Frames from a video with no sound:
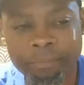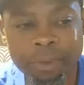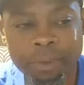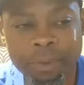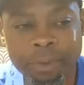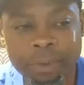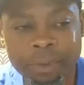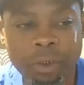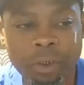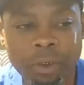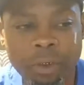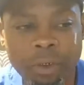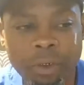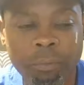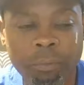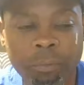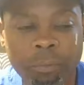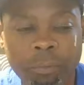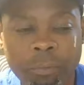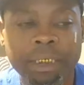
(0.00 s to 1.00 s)
You know, I
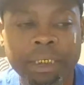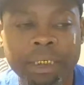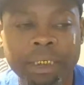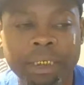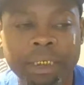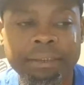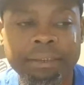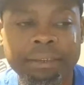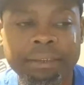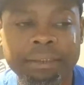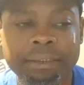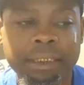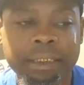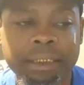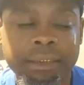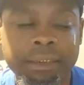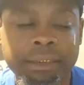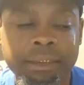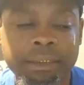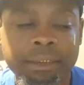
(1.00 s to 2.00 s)
realized that
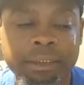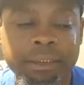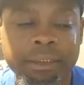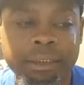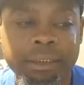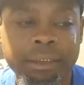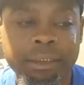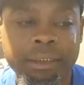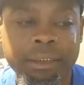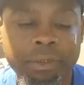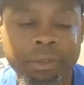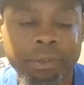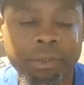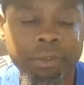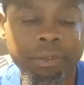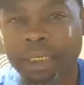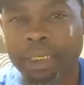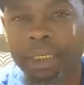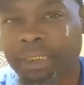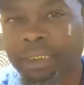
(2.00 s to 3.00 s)
the
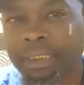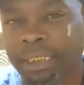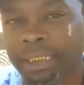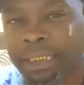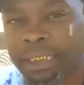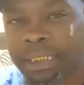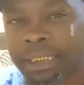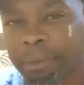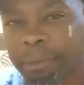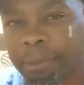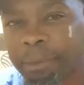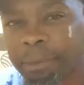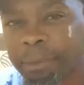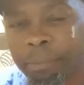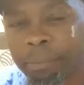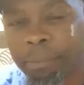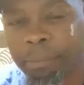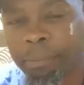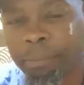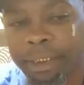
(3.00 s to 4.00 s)
greatest thing
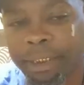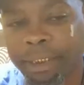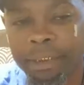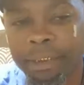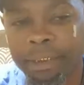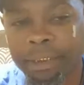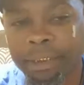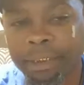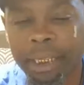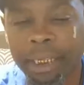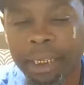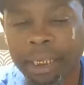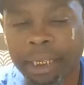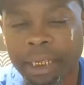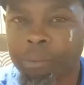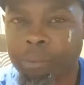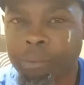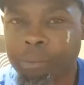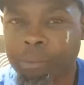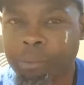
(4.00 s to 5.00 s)
about being a
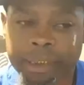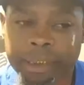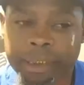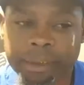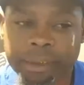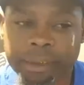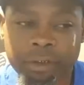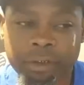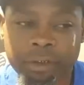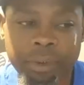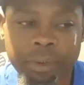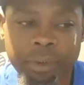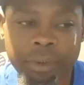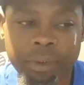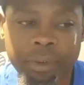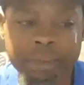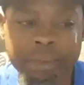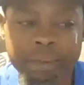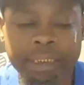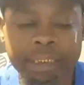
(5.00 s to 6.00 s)
human being, the
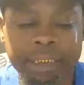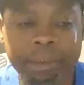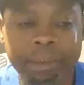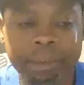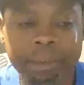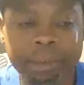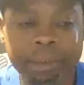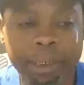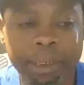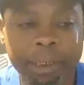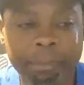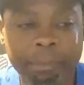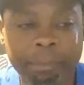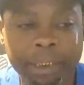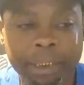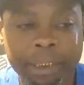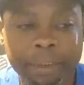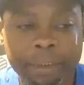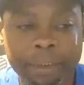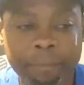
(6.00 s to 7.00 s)
greatest thing about
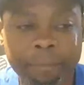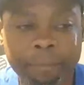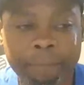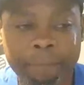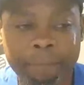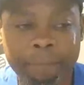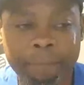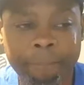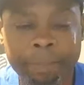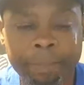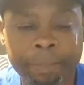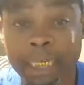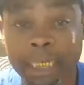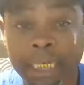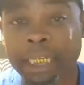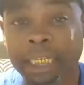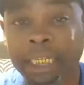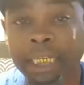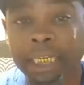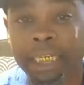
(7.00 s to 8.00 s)
being an
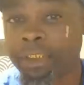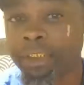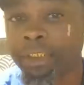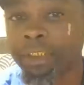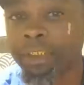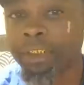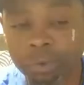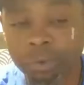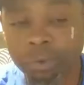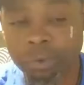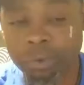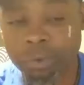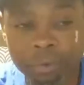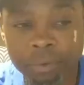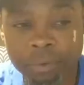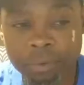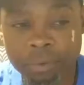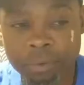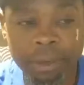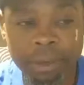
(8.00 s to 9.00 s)
individual
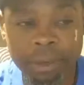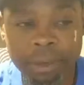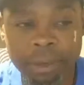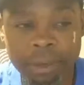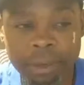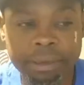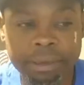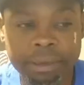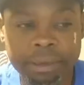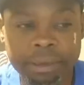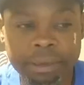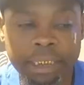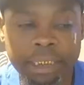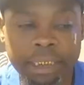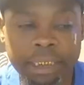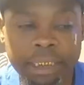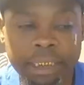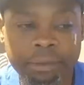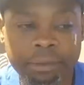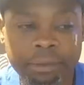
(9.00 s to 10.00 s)
is
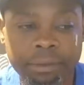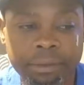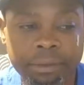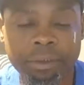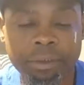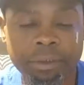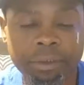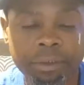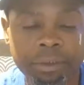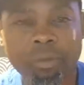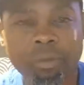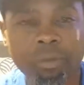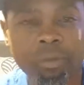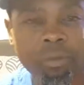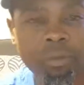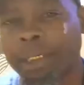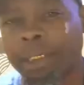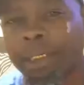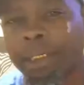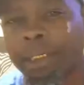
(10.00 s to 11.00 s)
that
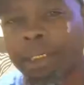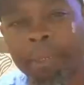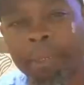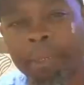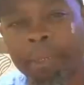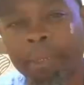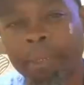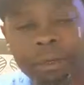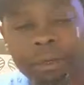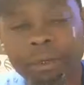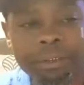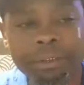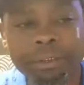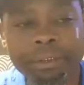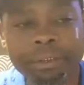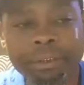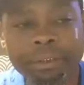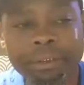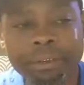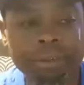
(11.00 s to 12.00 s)
growing up in my
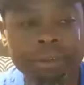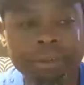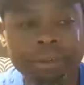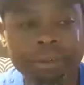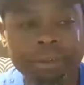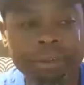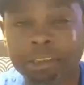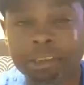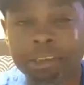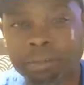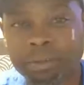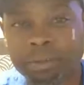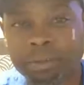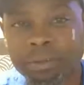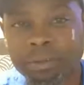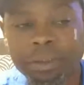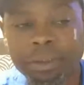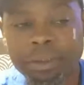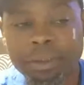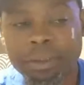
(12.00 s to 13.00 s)
era,
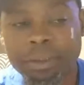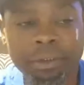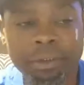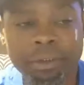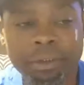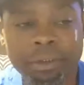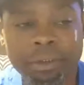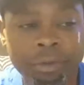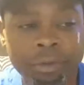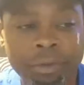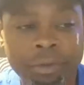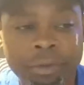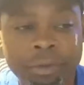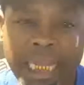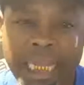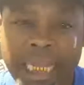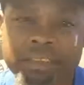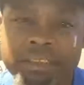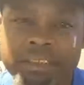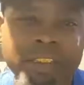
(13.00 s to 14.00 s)
especially,
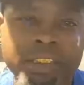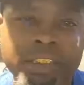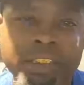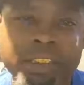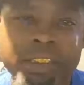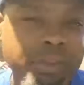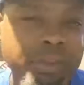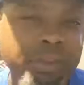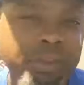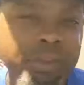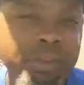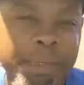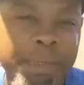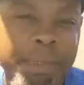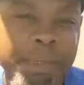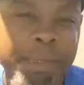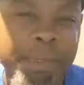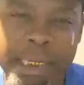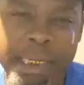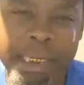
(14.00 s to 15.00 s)
we actually used our
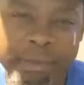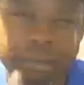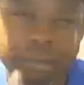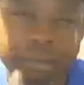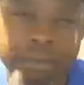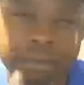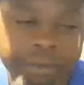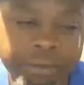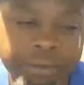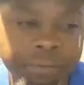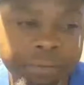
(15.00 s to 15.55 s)
imaginations.